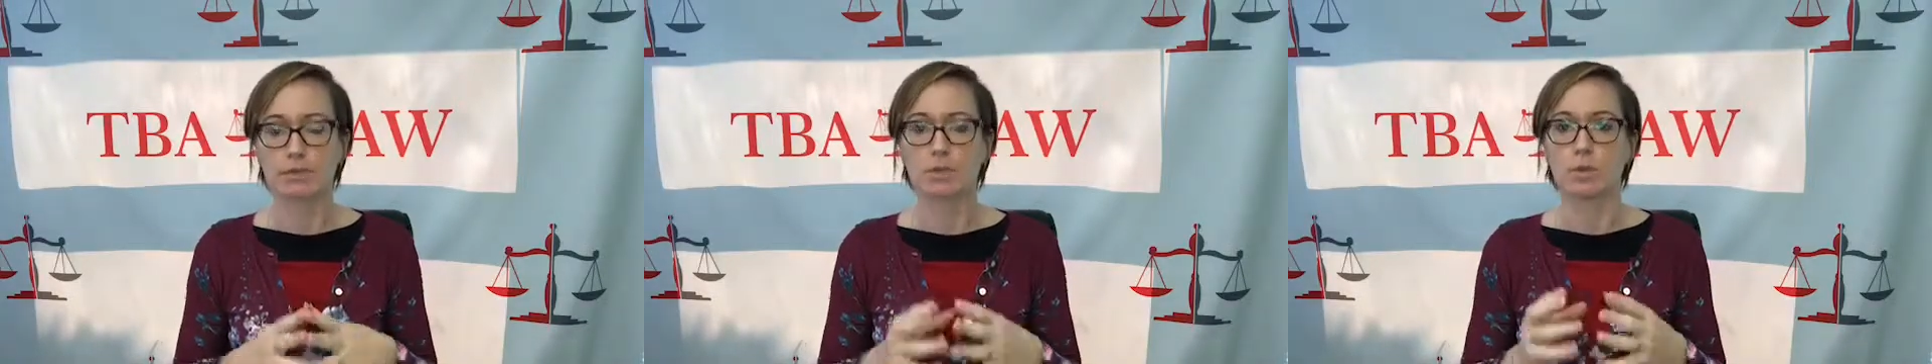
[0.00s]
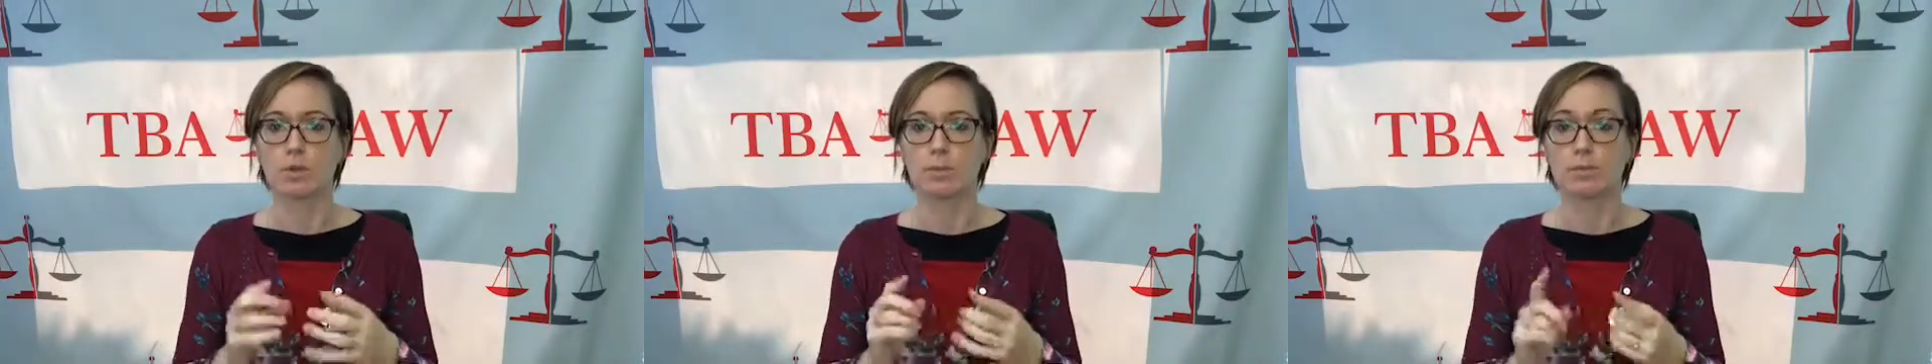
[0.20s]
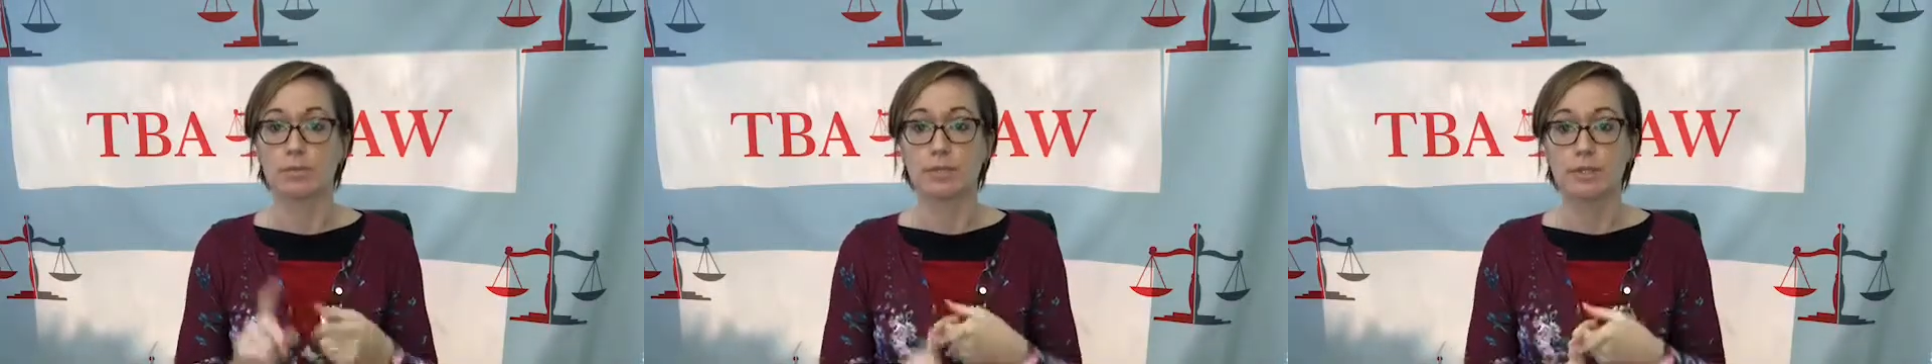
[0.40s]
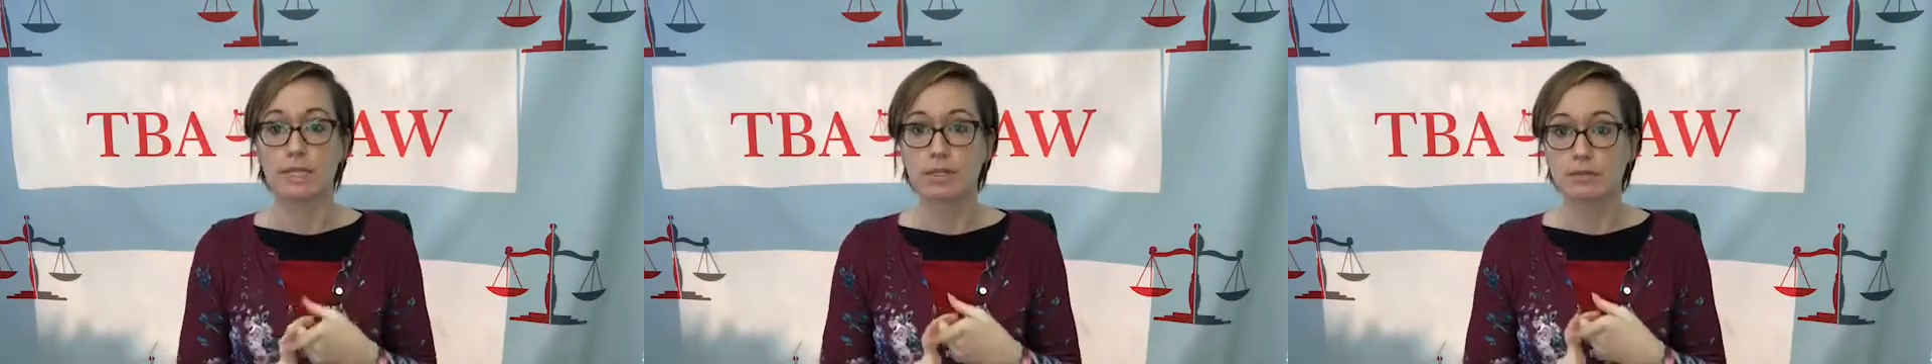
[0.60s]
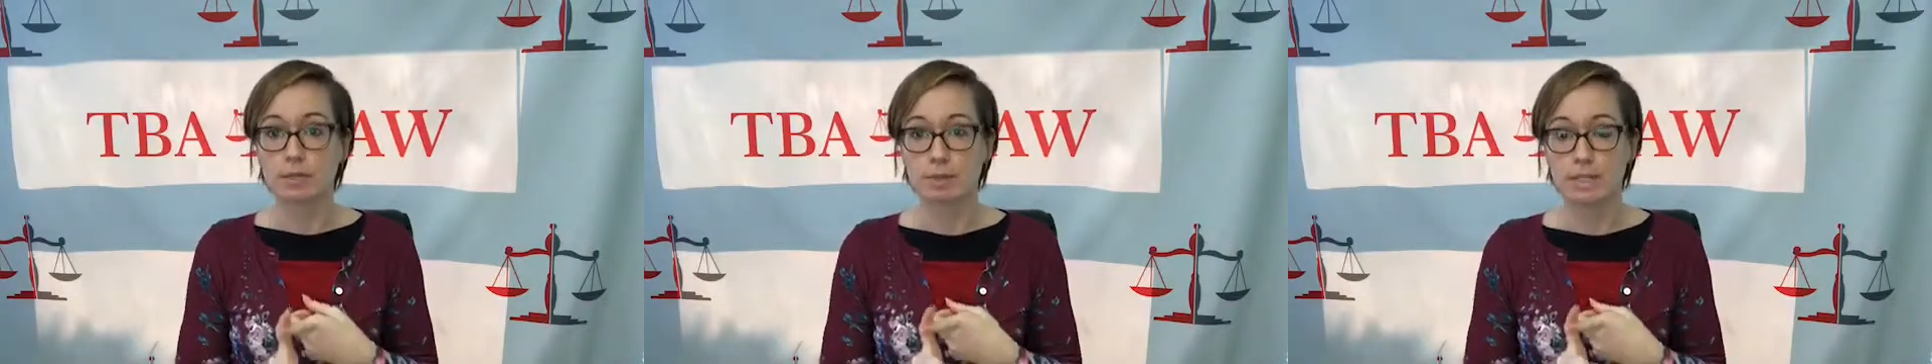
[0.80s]
for pruning
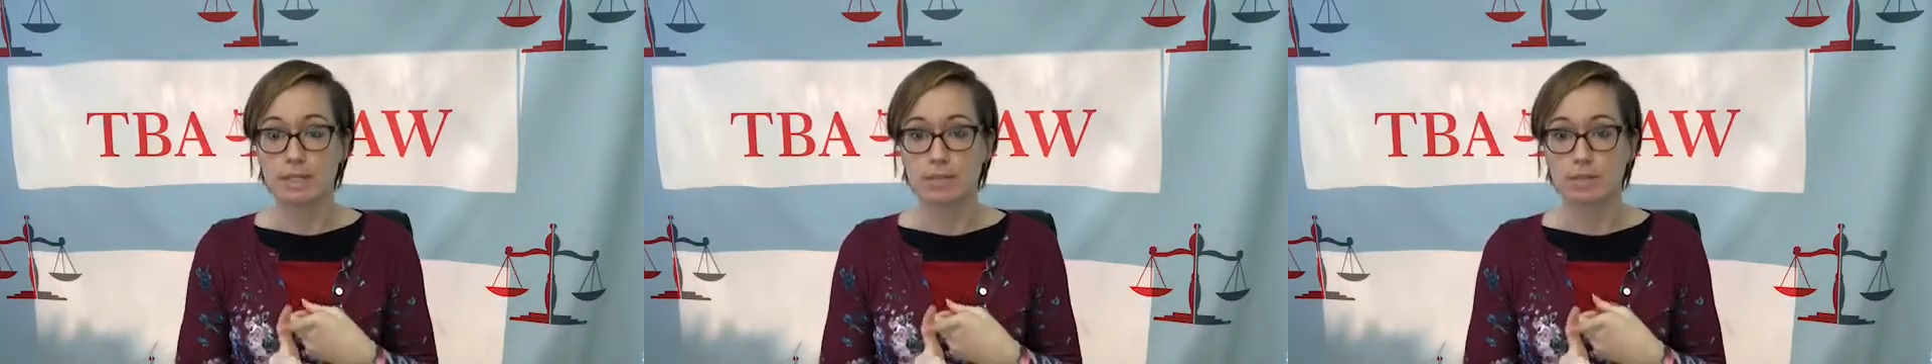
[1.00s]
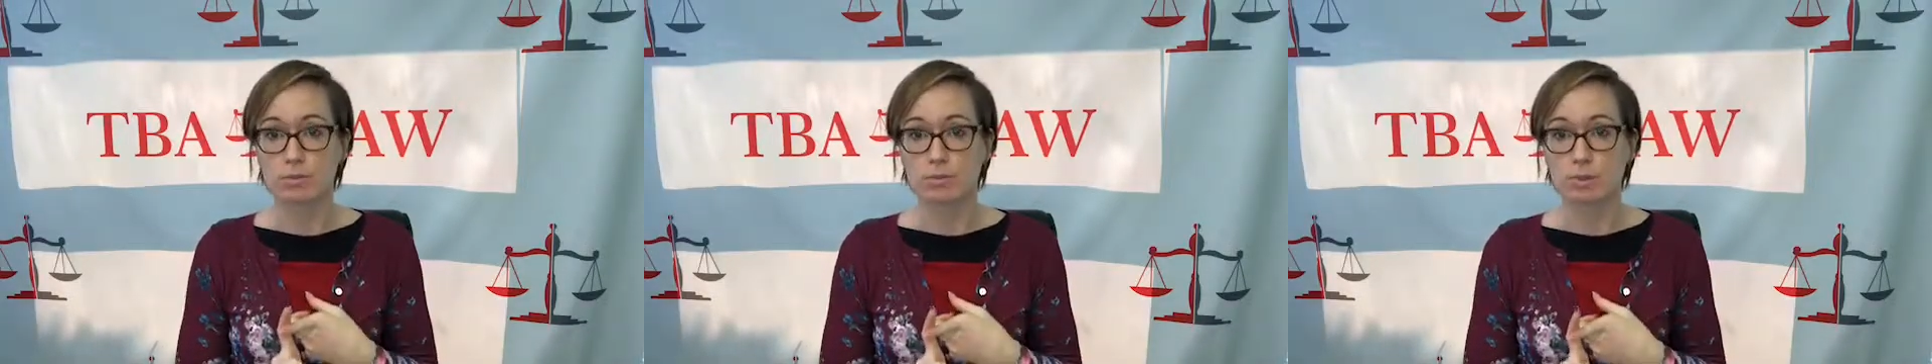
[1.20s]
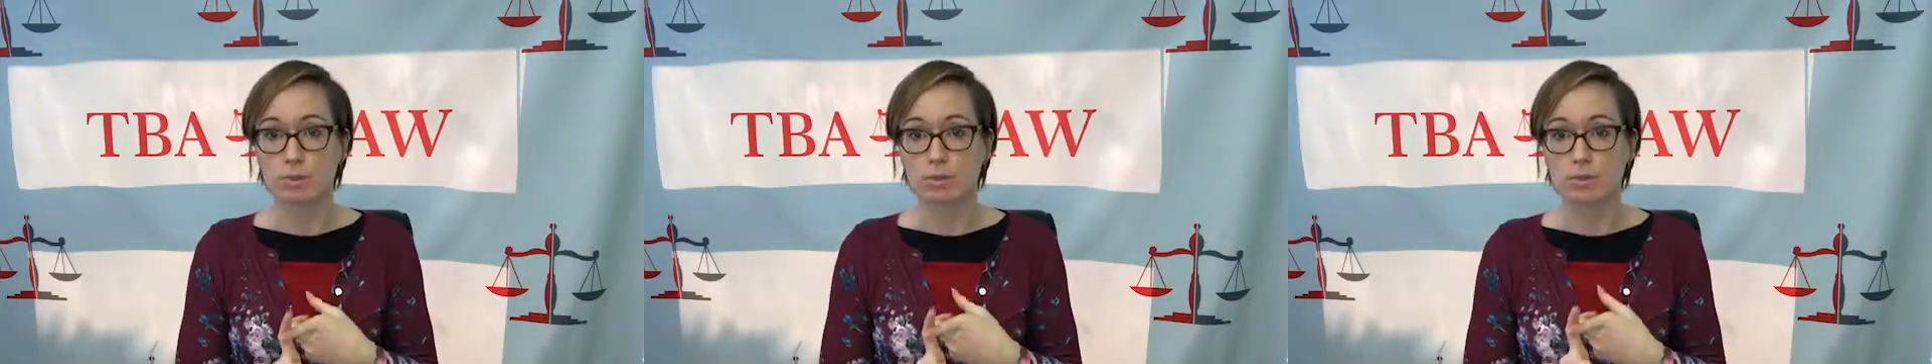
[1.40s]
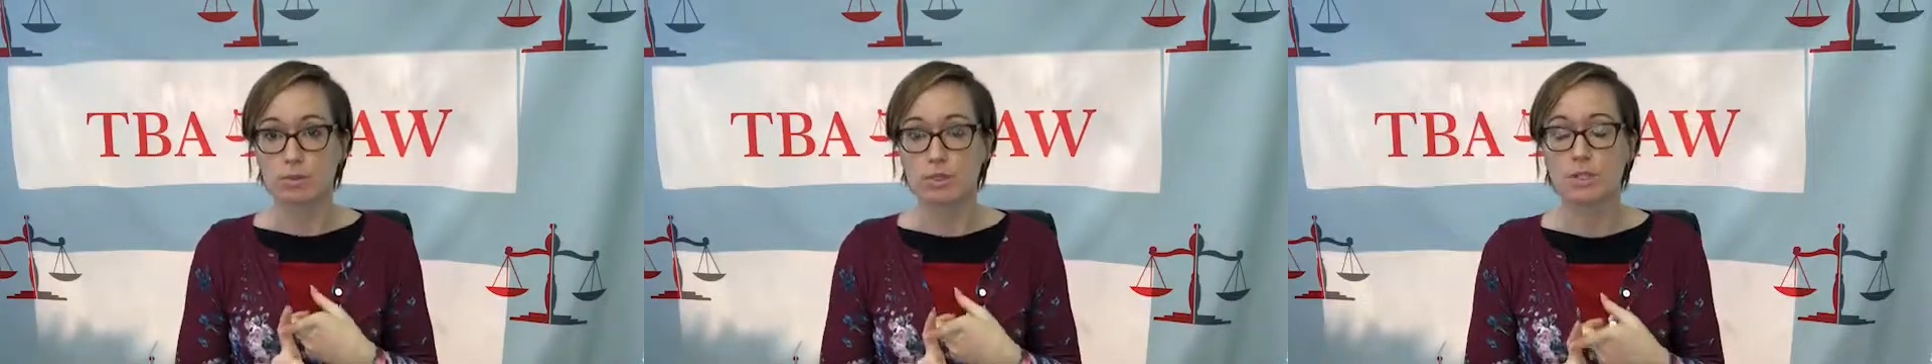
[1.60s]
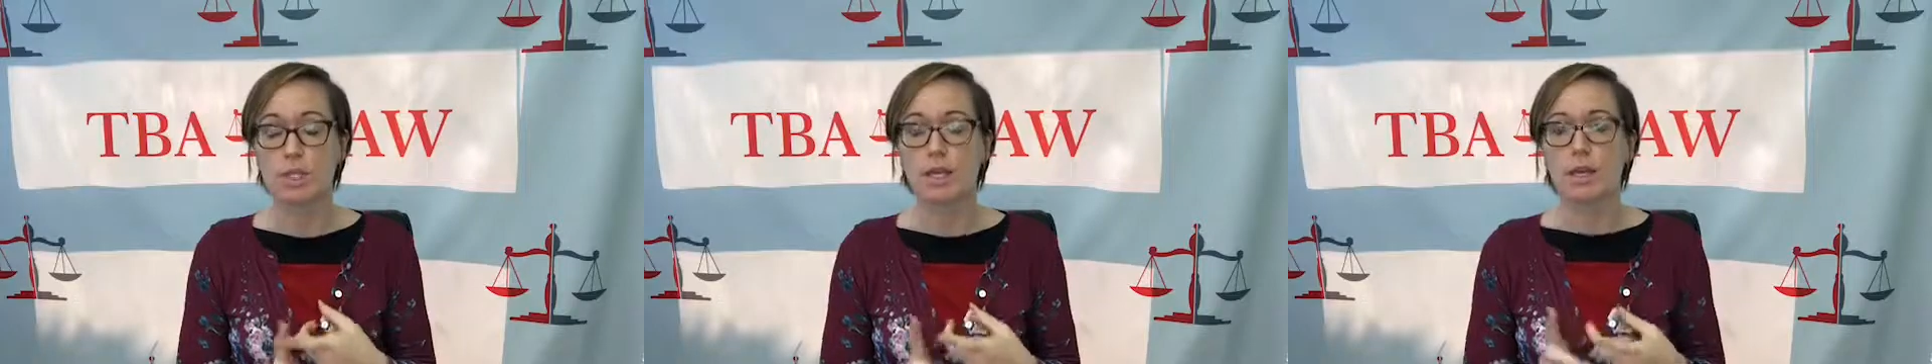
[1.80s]
of trees and roots,